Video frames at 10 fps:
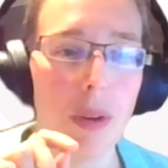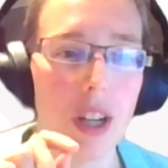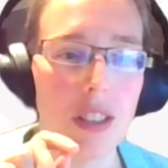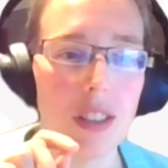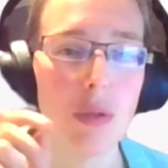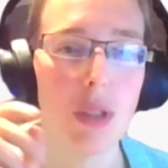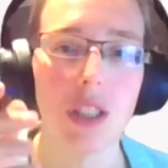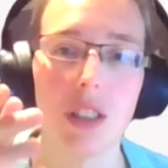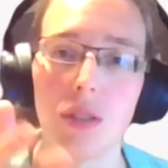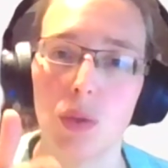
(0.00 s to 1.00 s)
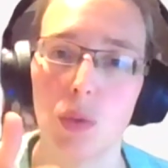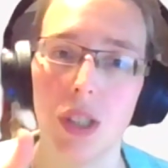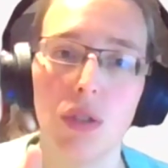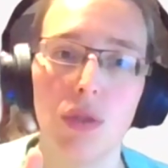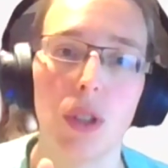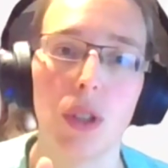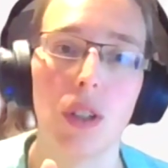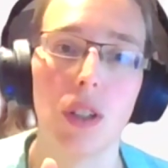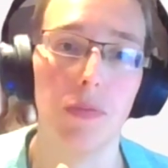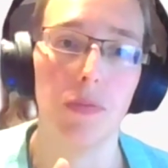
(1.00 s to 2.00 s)
two parts, the question. One's
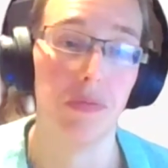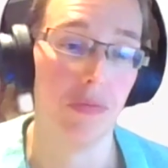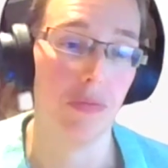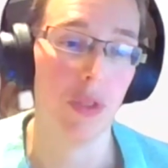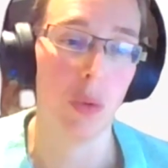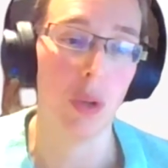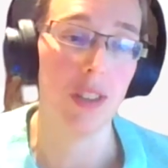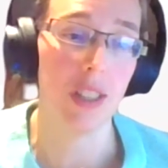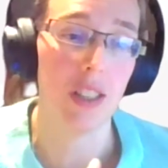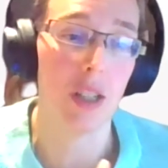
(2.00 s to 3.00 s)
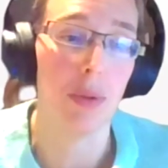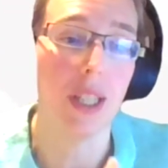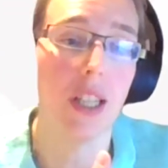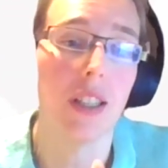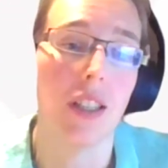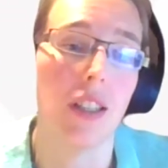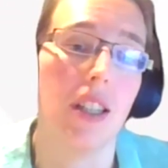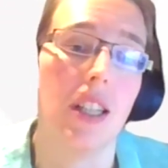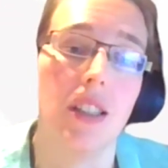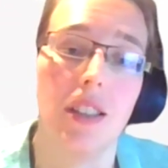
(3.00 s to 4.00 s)
for the ones that are bringing
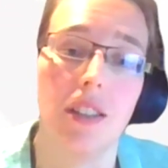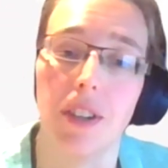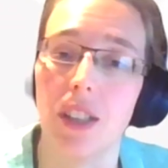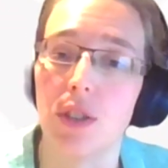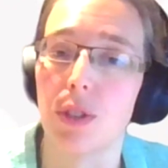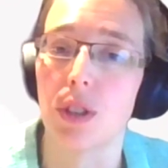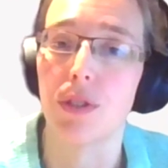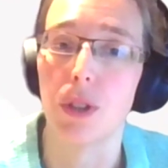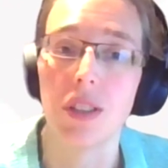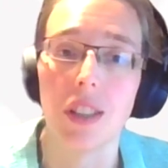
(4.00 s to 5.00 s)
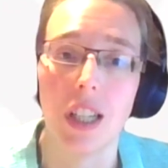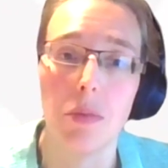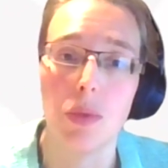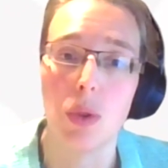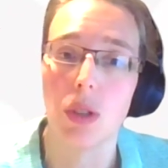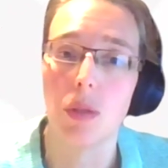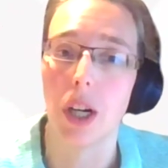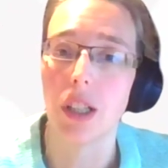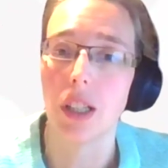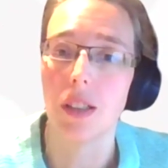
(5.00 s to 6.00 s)
a device for the first time to the
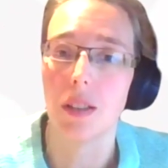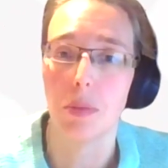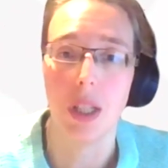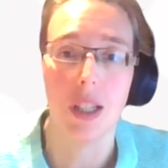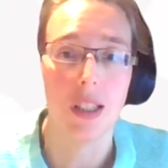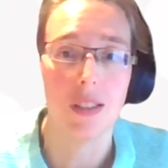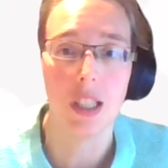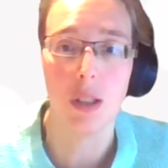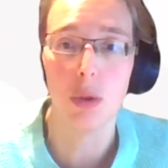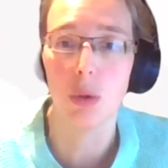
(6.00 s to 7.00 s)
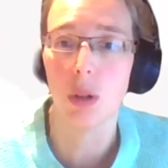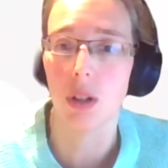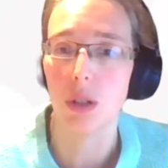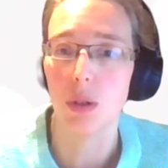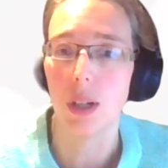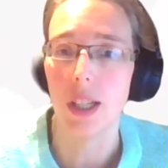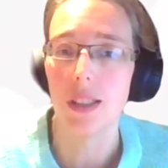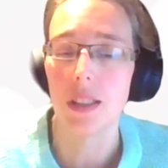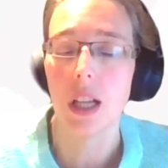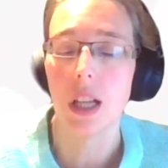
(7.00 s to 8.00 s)
market, being it EU or
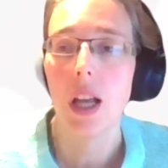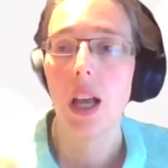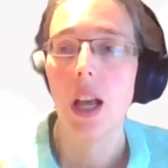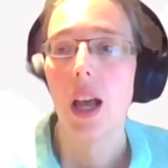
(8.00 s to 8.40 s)
US,